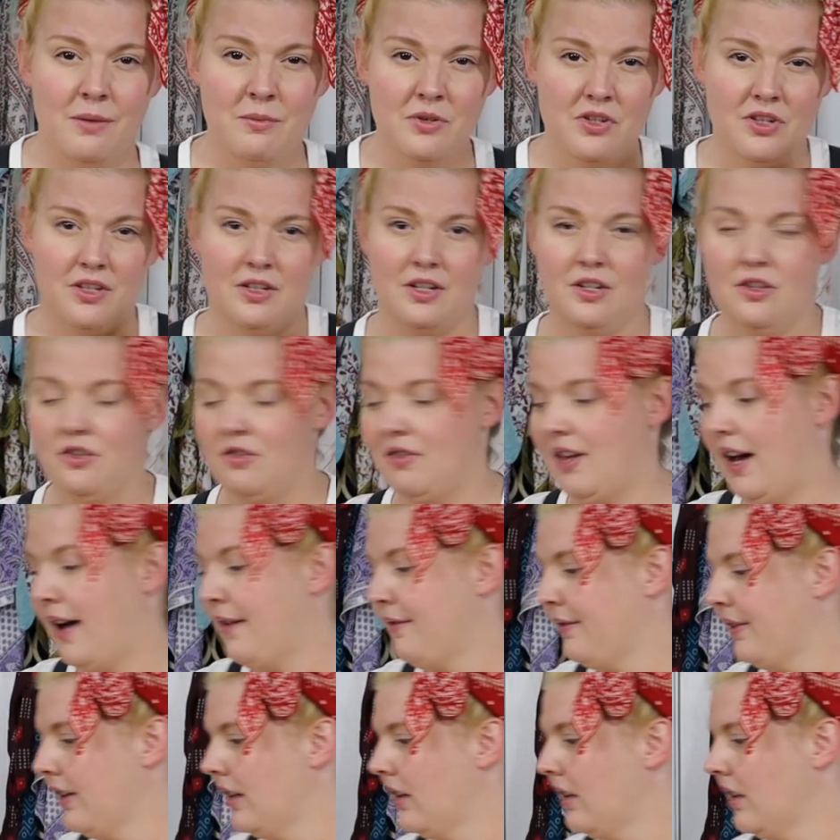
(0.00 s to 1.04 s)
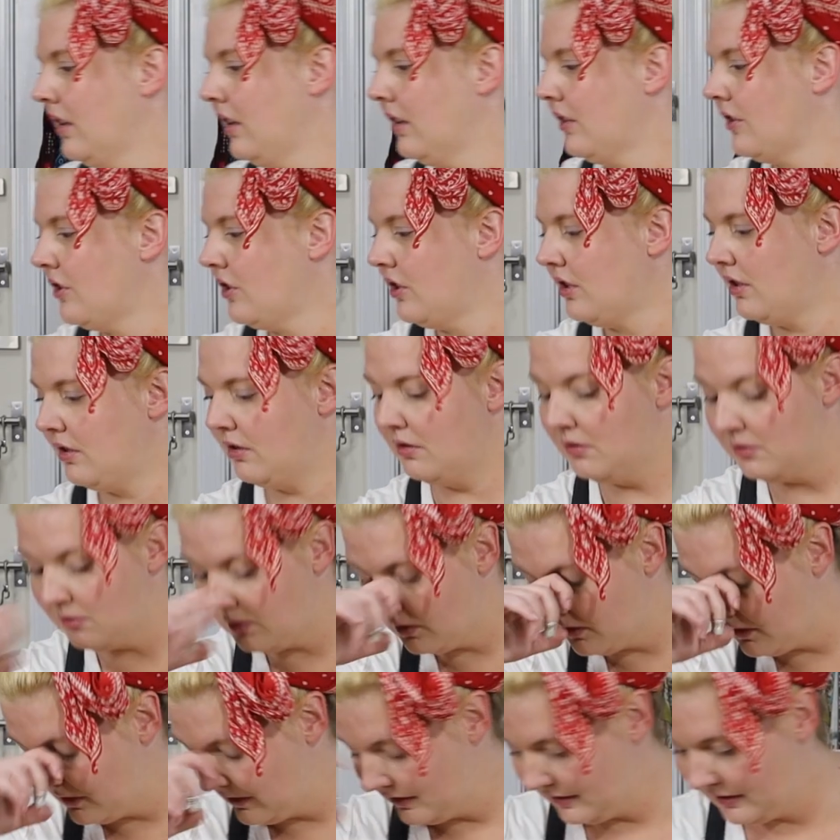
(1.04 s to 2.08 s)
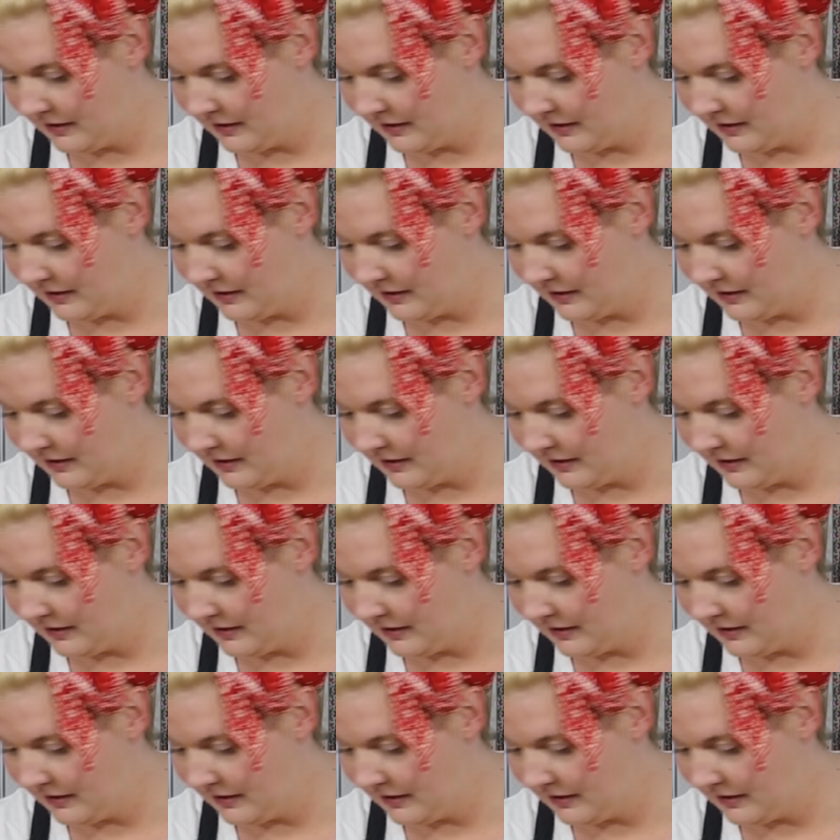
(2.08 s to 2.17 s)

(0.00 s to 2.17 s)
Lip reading: so I'm just going to do that for her too.